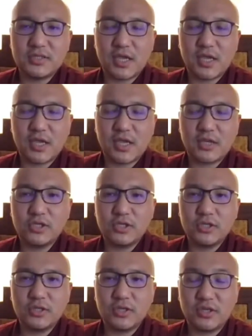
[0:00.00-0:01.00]

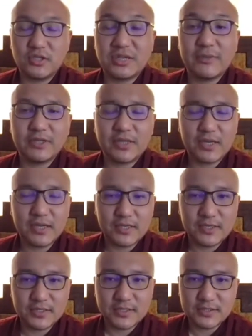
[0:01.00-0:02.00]
actually shamatha
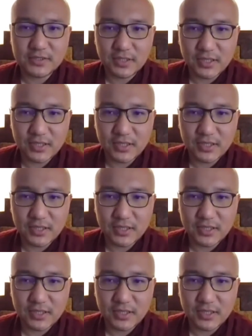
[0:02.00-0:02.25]
is